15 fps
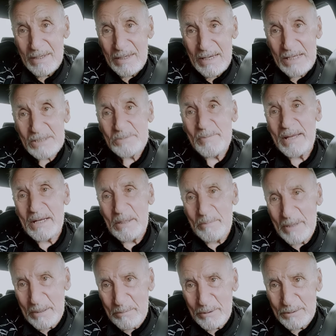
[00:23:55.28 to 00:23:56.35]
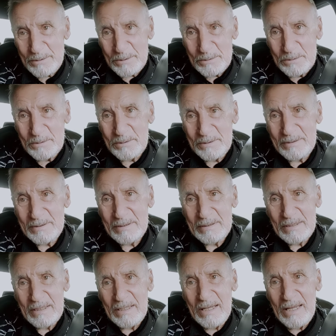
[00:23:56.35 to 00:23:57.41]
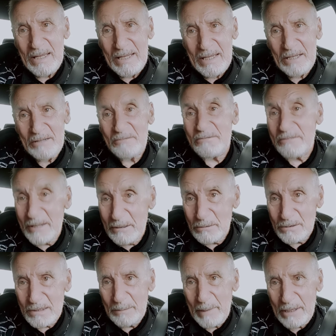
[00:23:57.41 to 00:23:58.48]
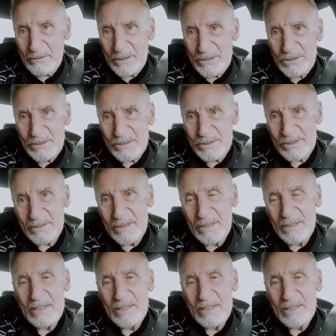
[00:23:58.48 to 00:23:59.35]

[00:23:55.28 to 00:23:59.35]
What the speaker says: as many people do in failed marriages,